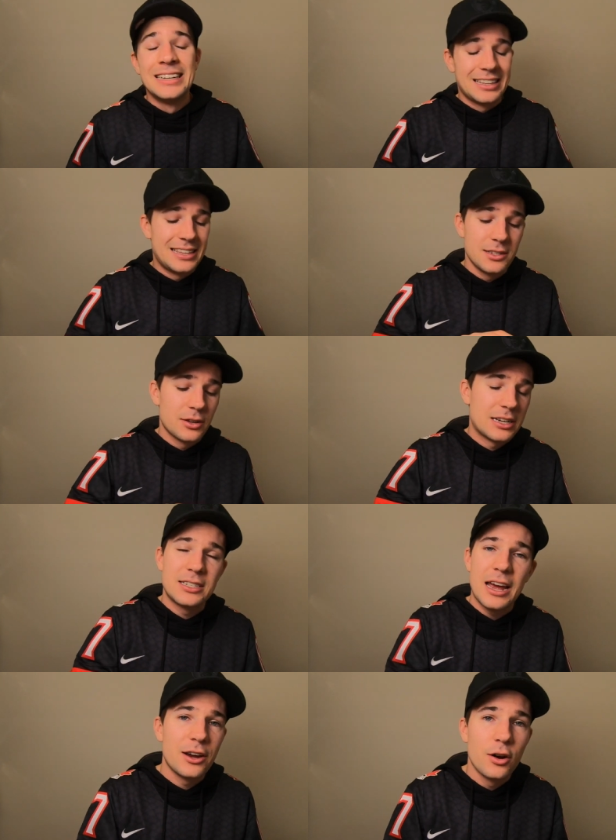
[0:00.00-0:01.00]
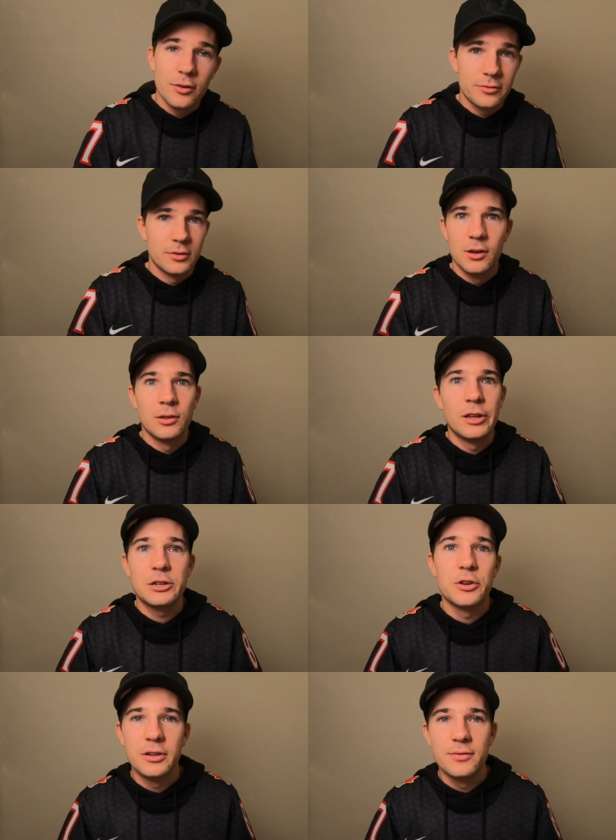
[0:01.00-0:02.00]
things like staying off
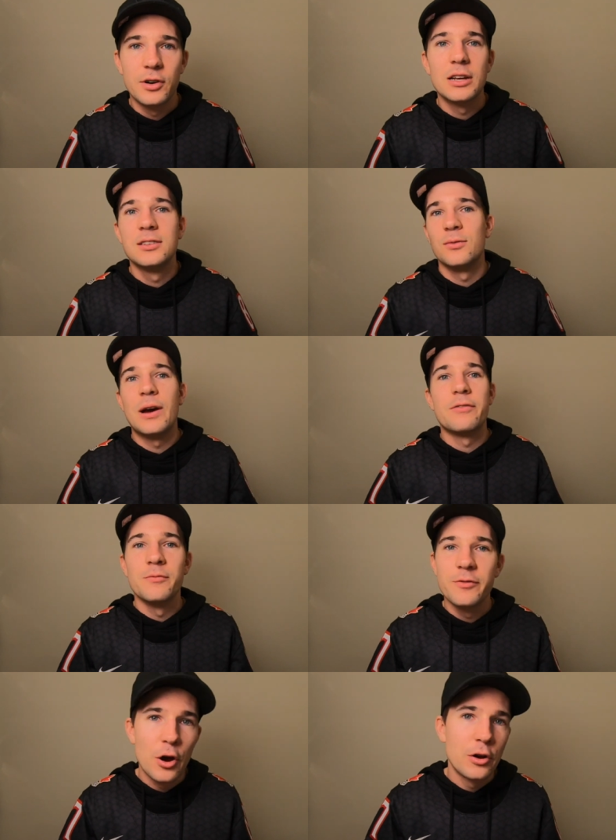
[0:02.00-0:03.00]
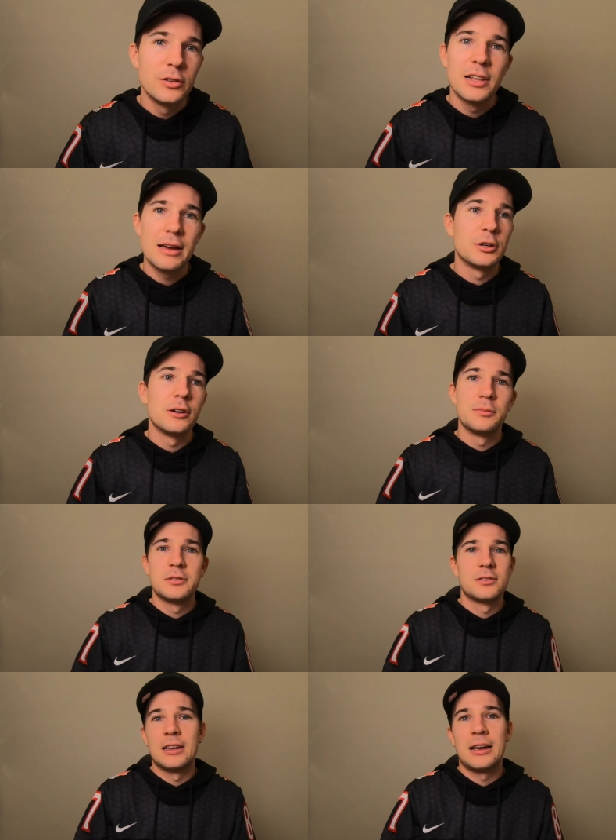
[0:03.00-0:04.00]
electronic devices away from phones,
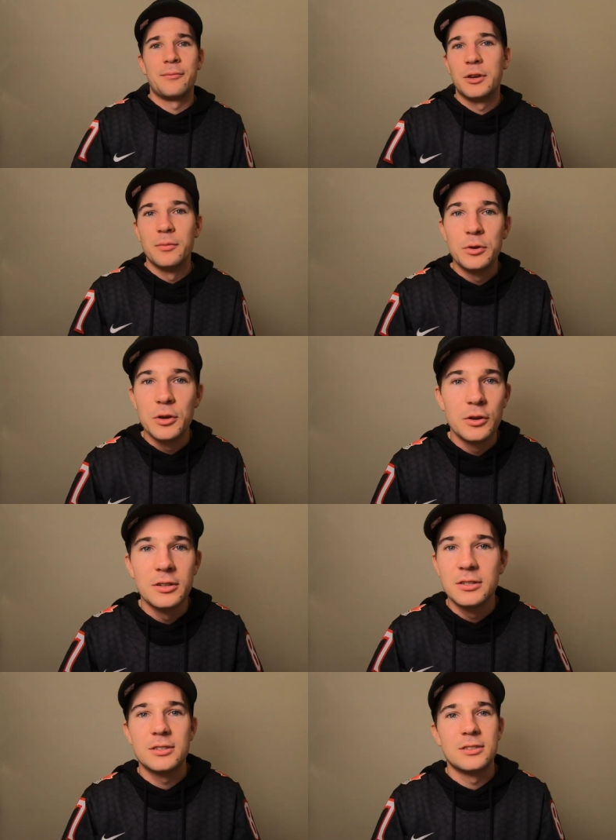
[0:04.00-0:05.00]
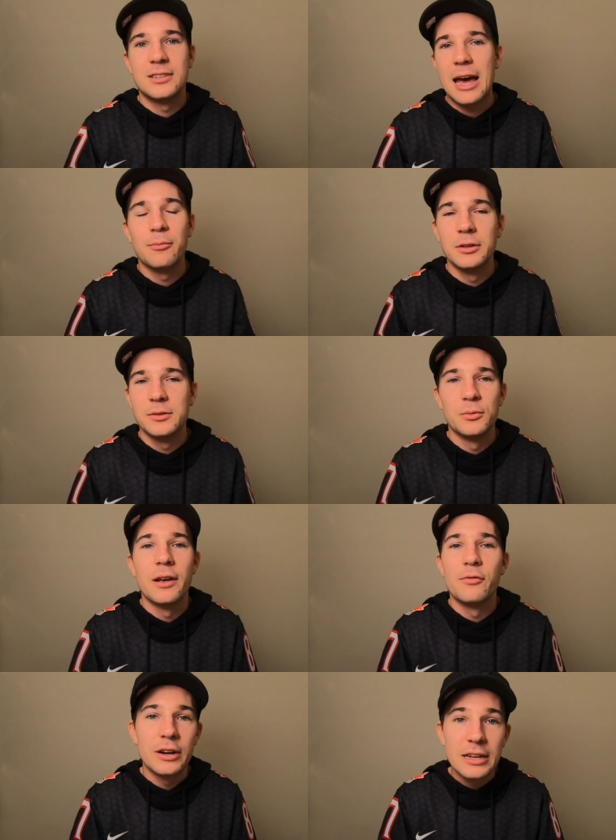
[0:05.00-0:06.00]
laptops, um, computers, tablets,
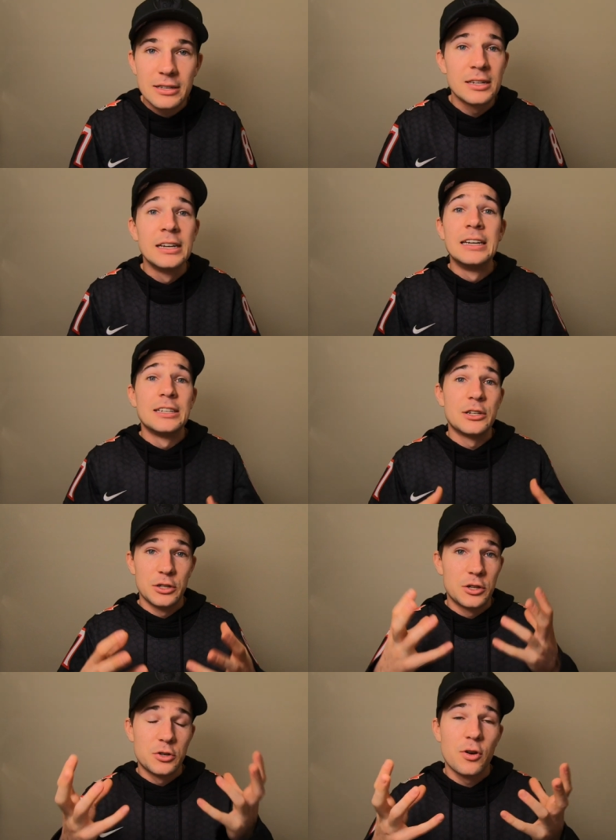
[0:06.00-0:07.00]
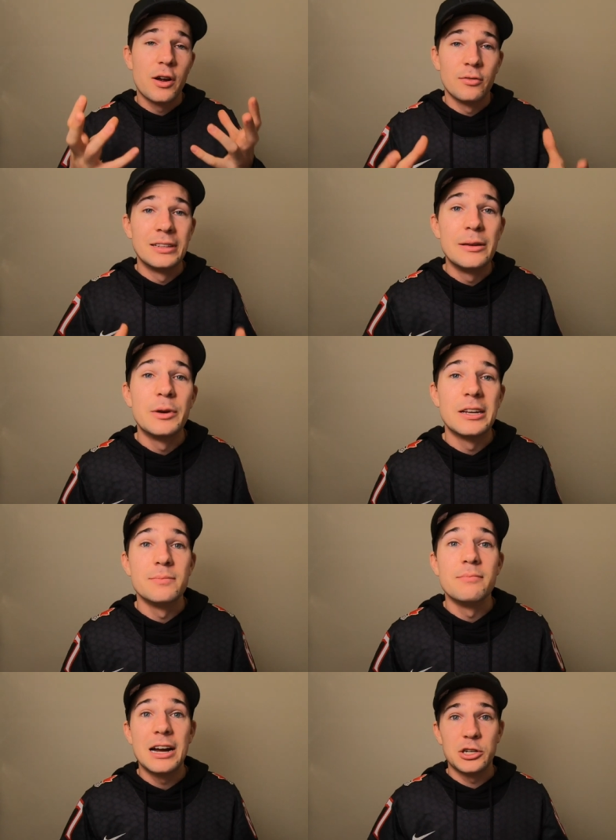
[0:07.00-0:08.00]
whatever it is, to, to try and limit as
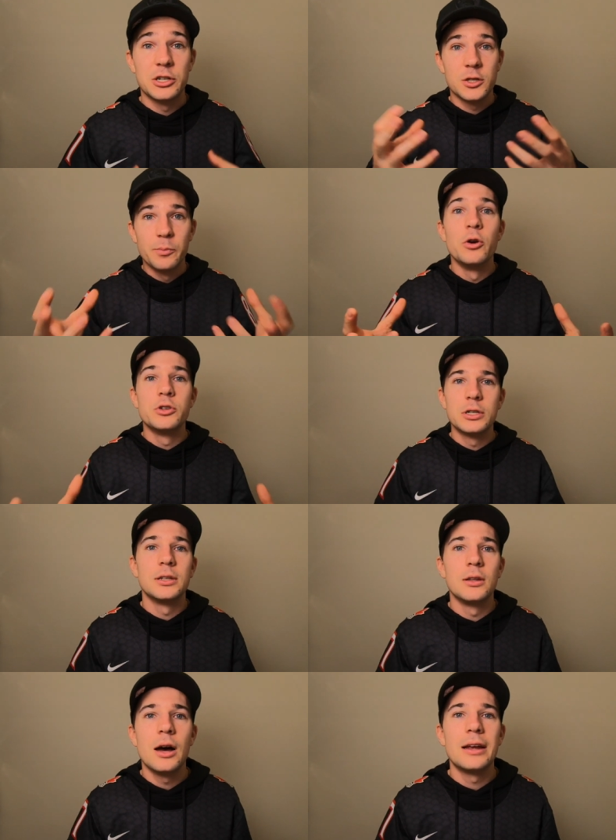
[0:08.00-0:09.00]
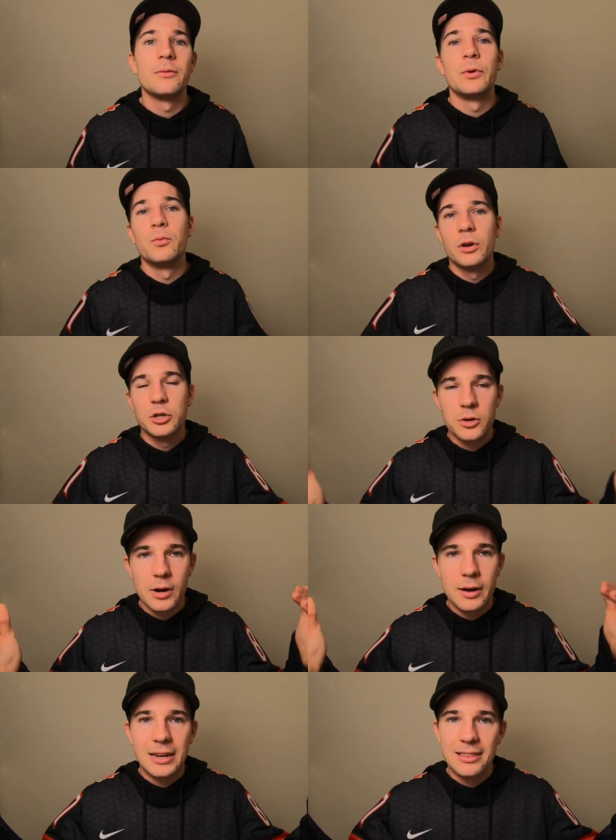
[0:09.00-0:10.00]
much exposure to light. We want to try
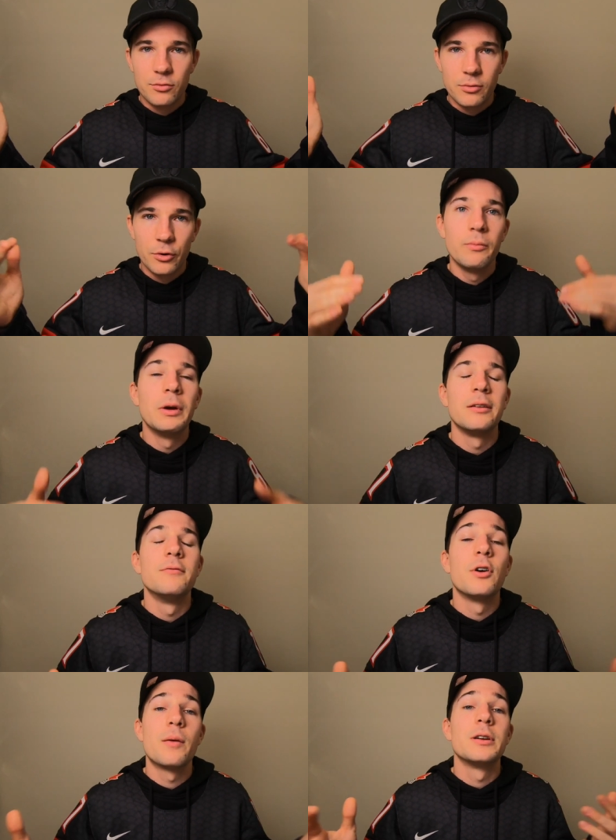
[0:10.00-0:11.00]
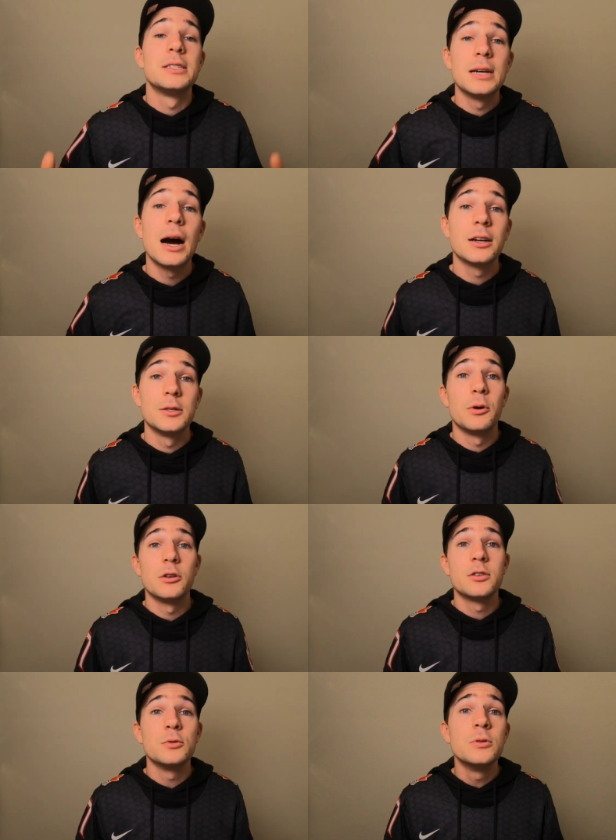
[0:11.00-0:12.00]
and get the room and environment as dark as
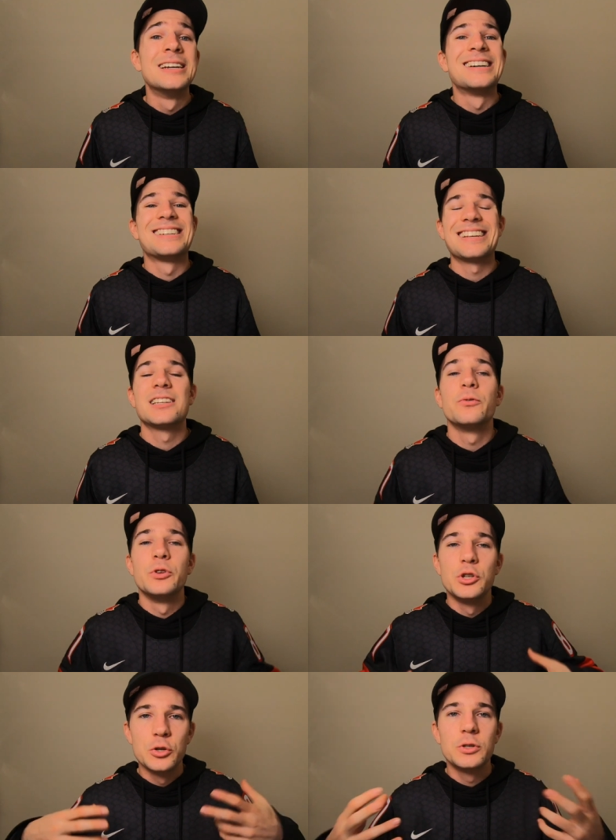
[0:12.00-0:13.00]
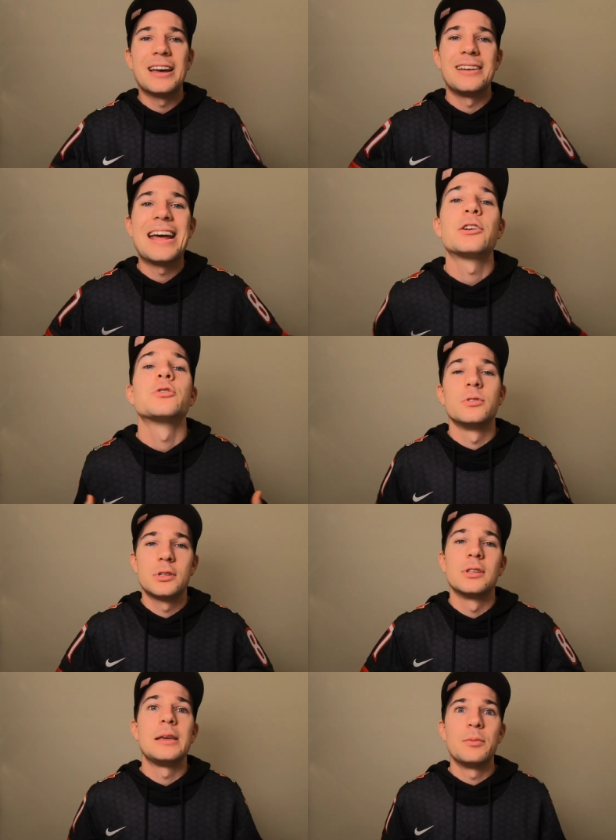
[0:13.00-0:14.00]
possible because that's going to induce our natural
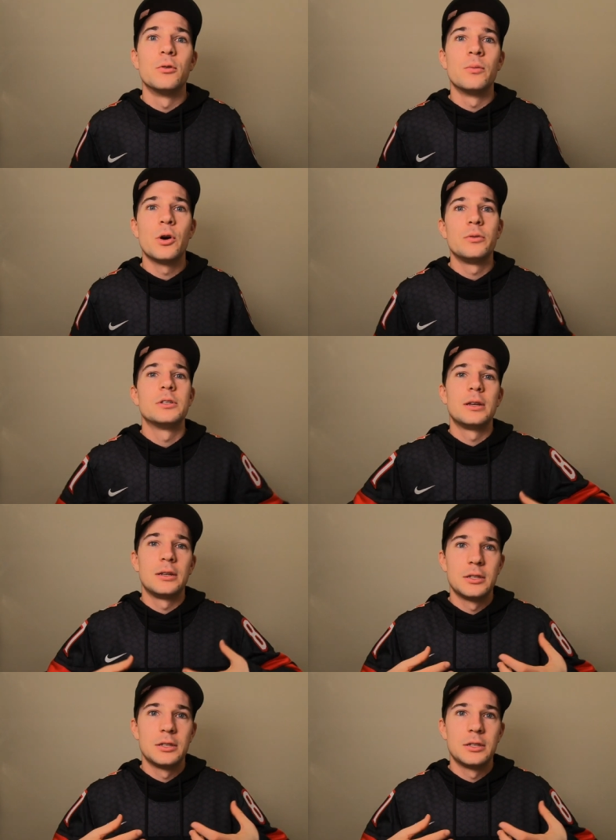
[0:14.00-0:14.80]
sleep hormones to,